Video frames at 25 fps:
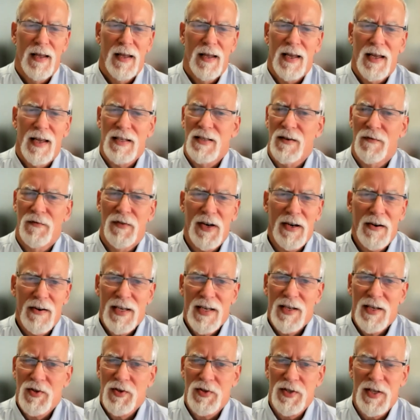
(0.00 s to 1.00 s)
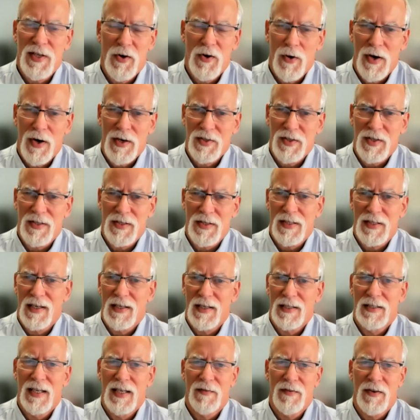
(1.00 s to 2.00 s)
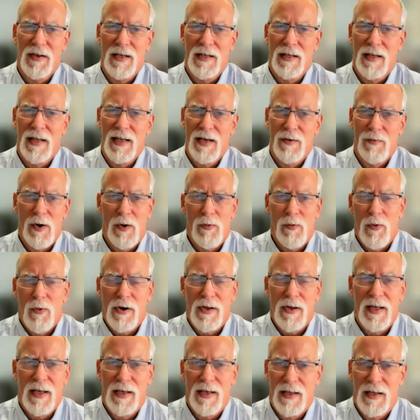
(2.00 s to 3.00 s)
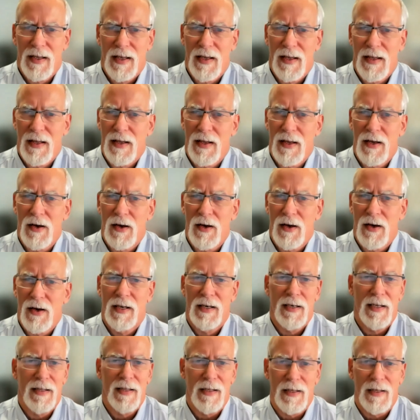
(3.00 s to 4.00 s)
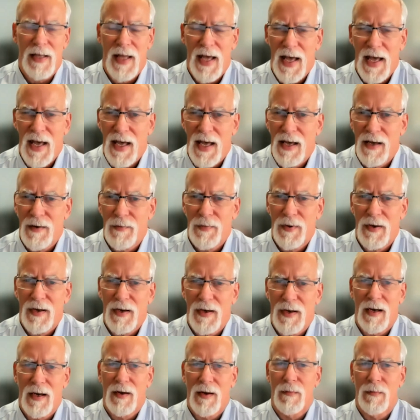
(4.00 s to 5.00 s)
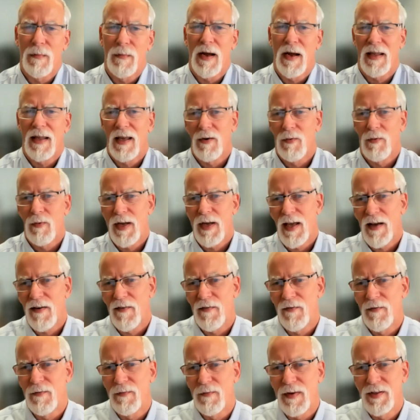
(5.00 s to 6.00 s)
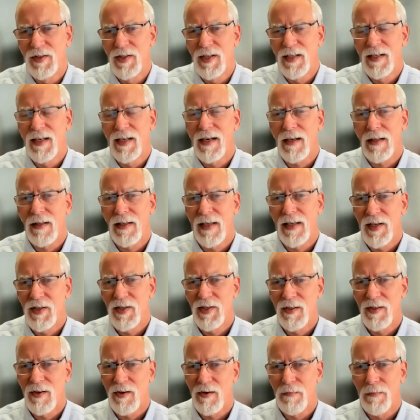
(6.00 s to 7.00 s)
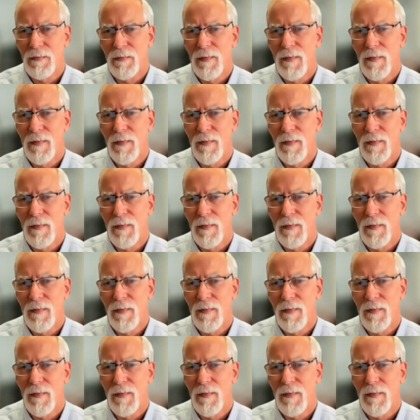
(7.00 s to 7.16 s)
It's a very interesting question scientifically. We're working on it in the lab. Uh, again, we have genetically engineered